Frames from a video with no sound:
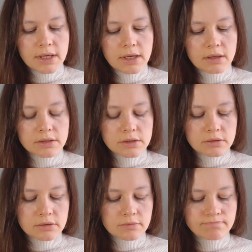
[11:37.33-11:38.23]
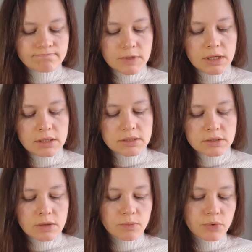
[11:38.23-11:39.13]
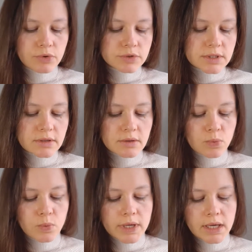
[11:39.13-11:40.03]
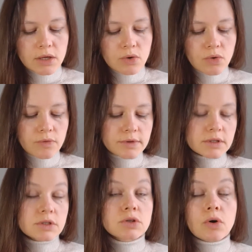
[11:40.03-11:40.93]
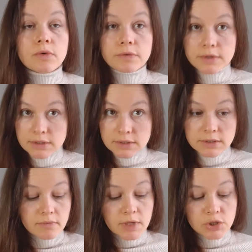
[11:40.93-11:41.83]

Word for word: and um, it is composed in the way of the sophist,